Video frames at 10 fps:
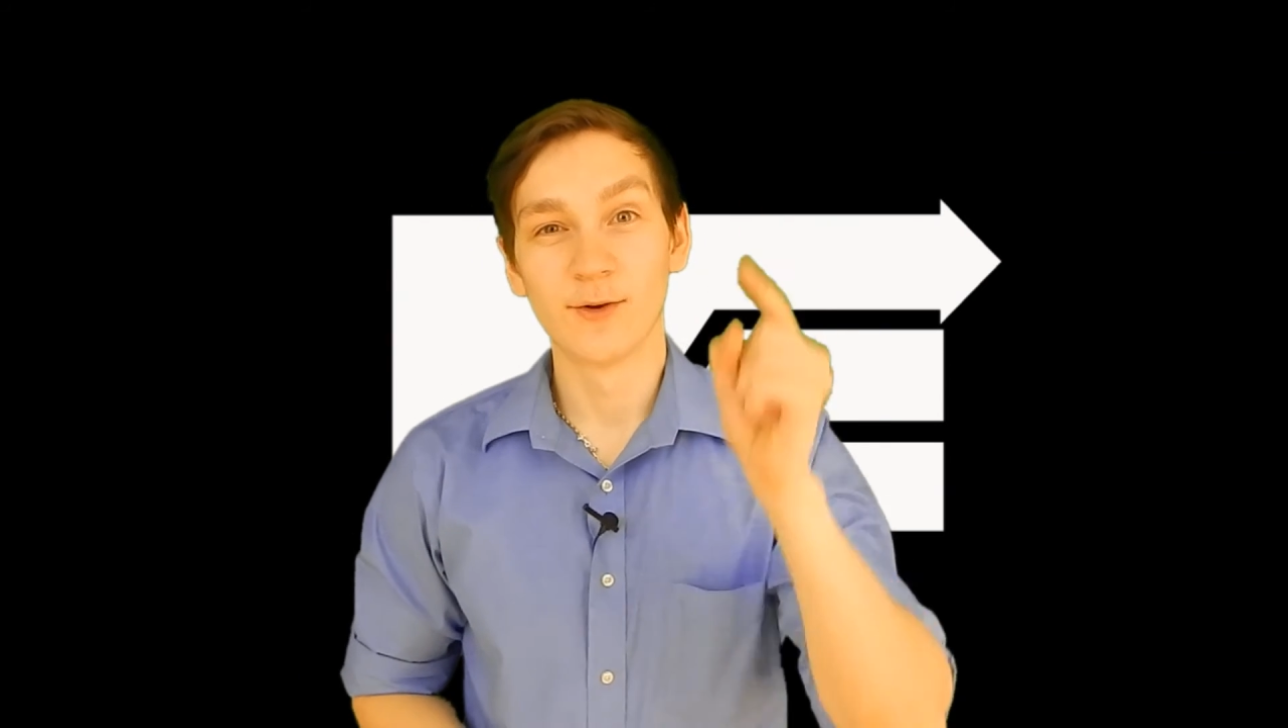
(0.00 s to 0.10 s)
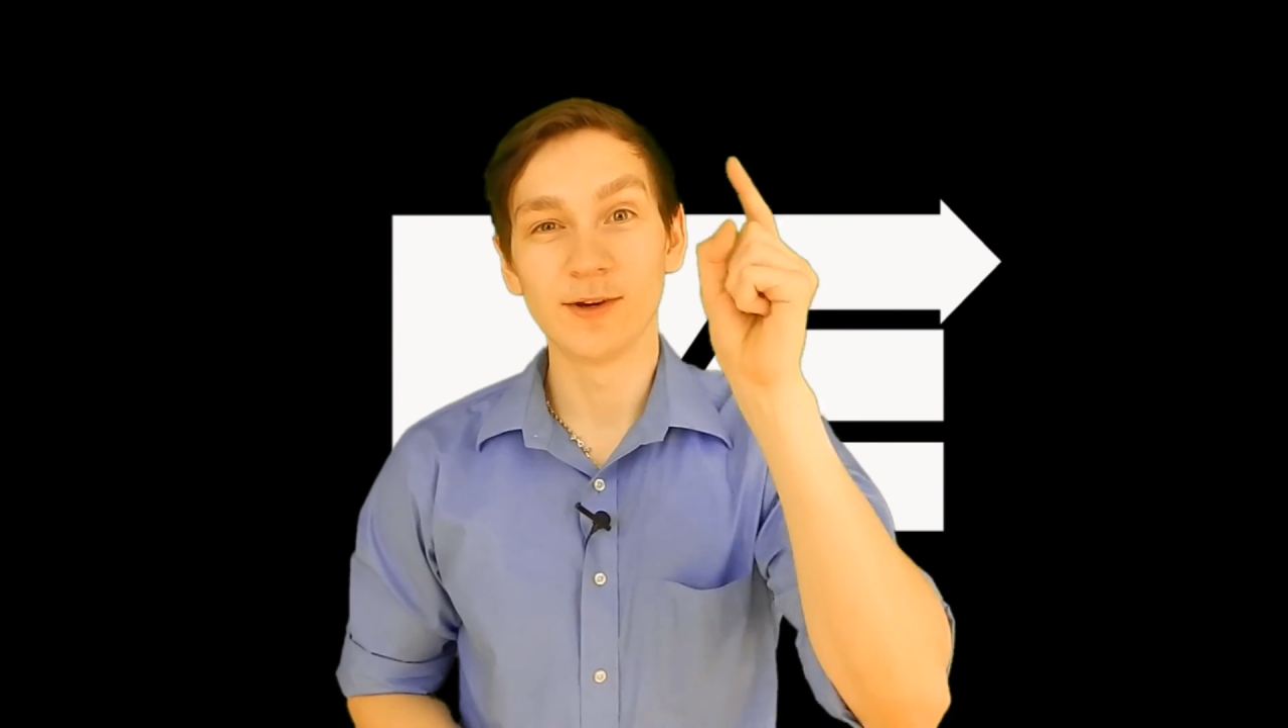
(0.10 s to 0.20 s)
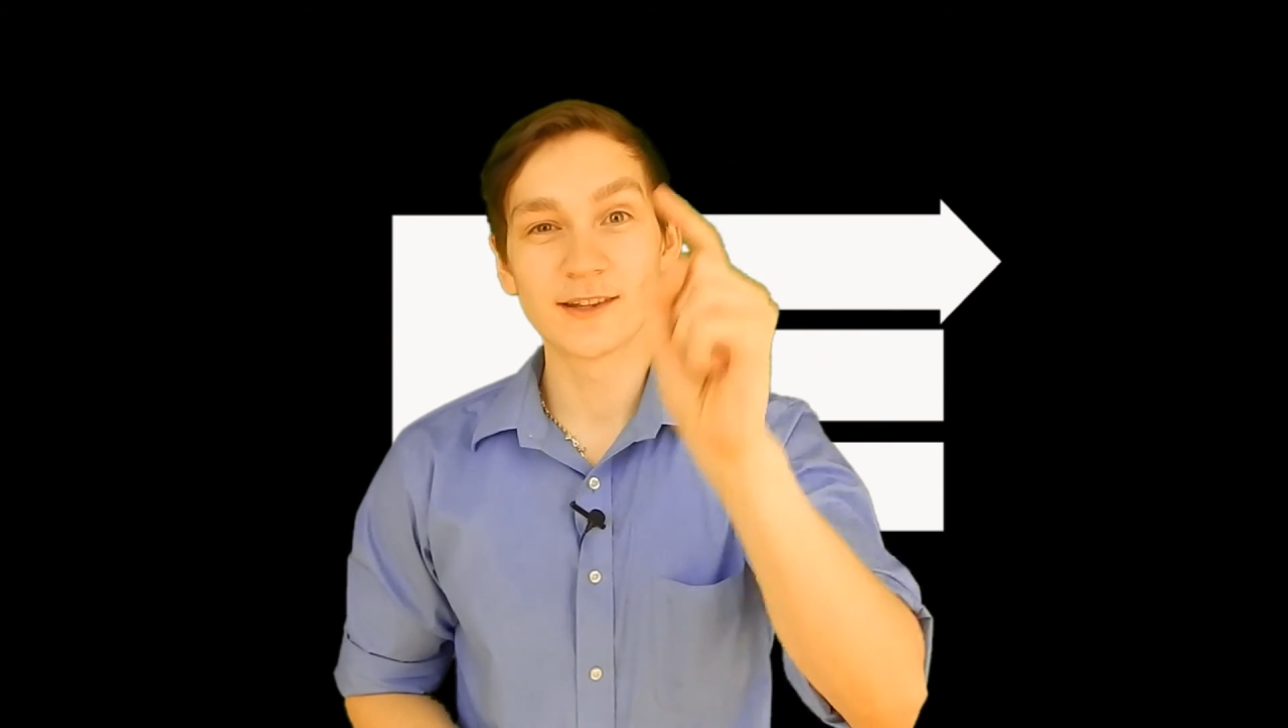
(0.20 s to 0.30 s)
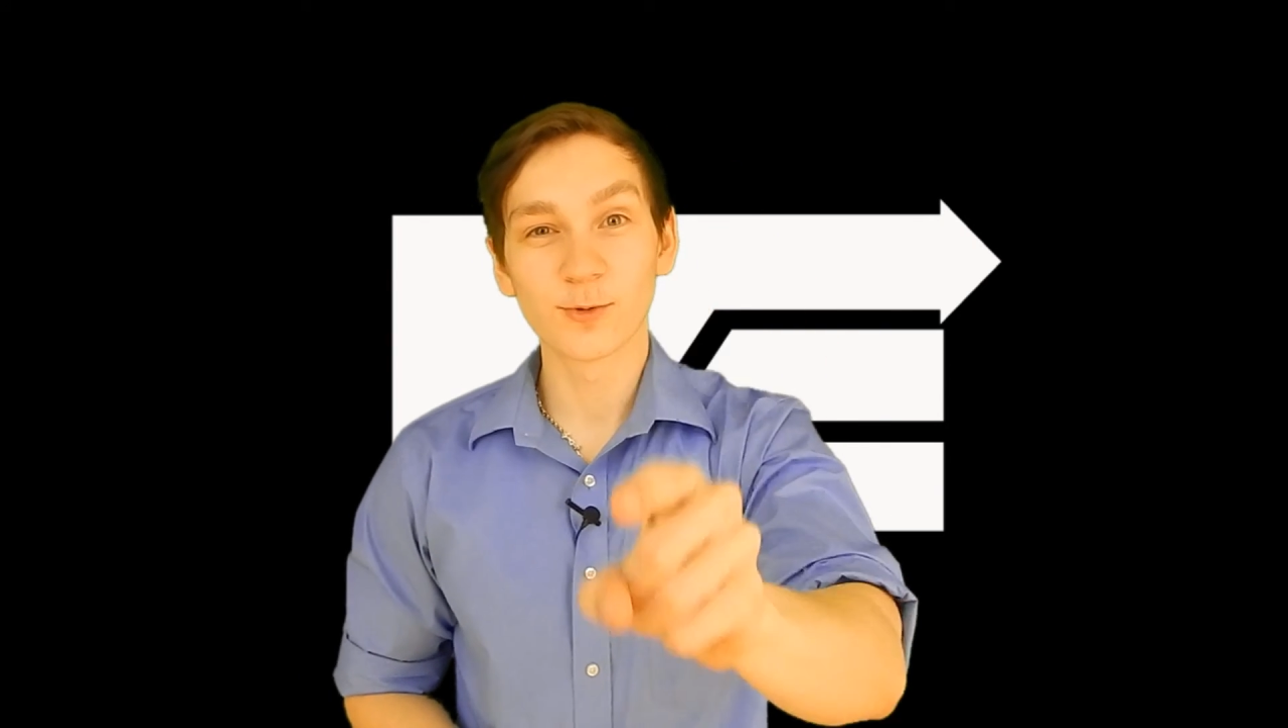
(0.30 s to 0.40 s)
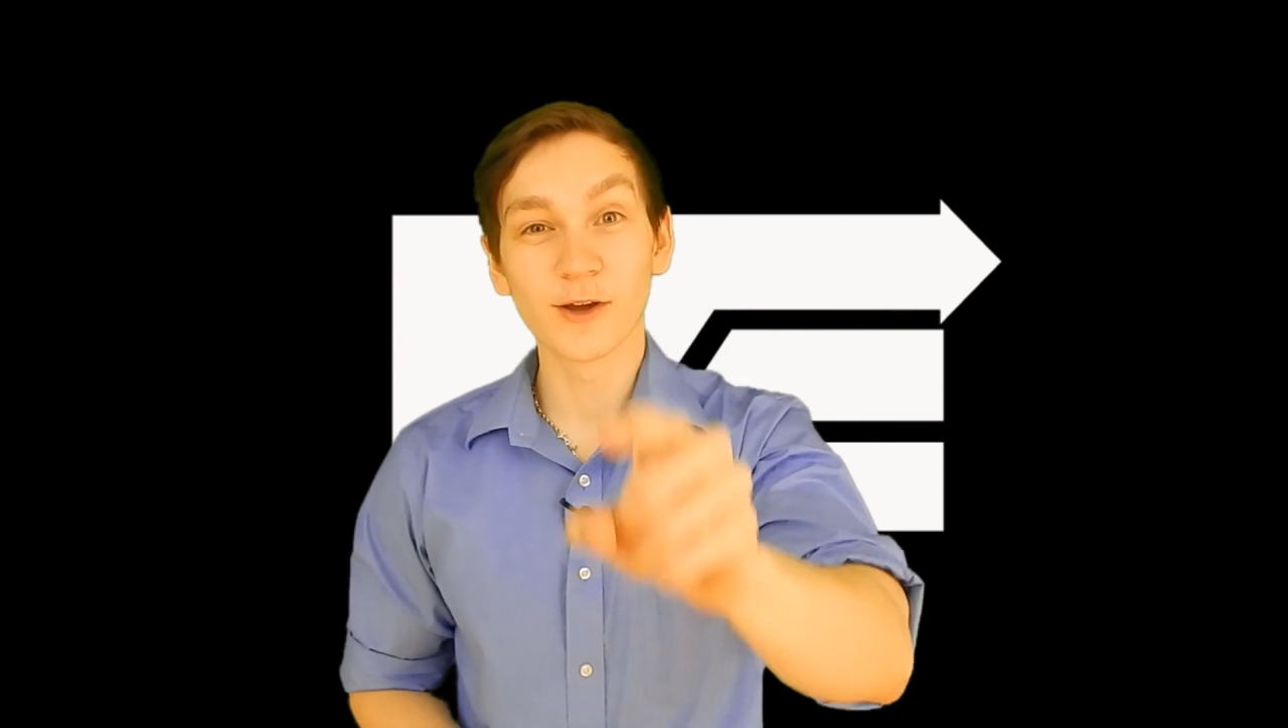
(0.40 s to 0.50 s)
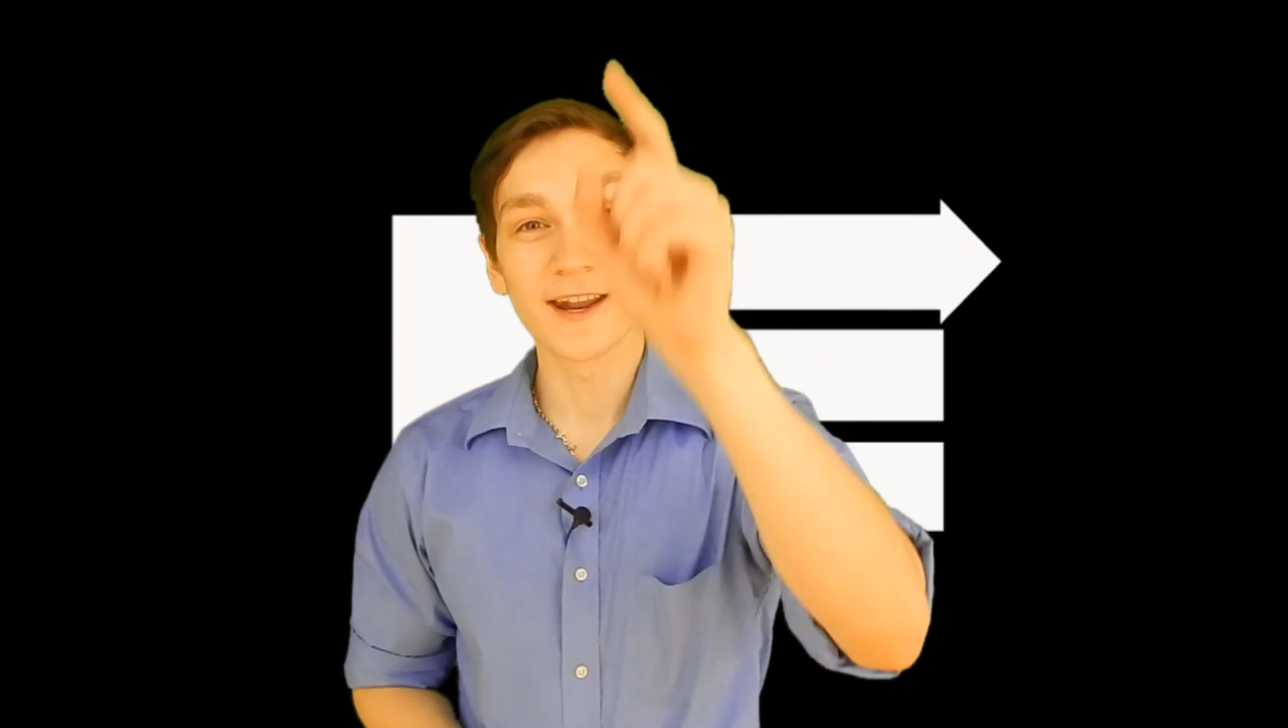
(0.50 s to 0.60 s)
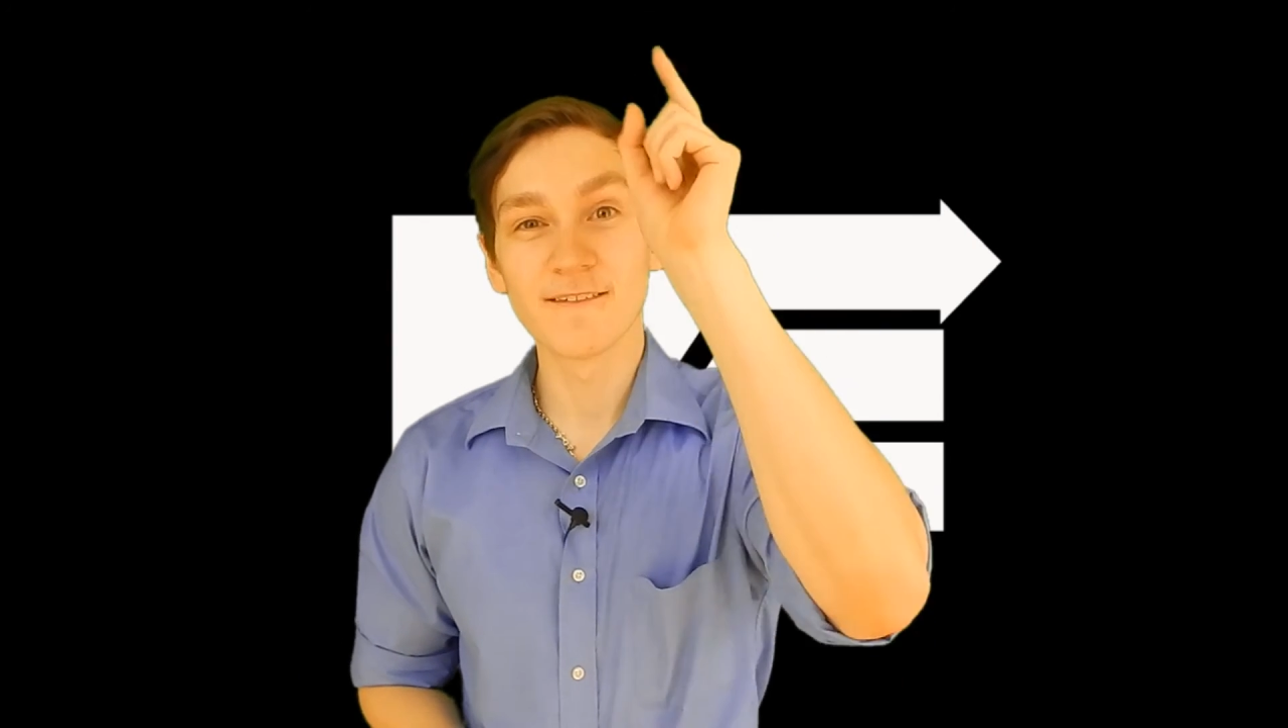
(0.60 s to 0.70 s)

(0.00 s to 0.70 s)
Retweet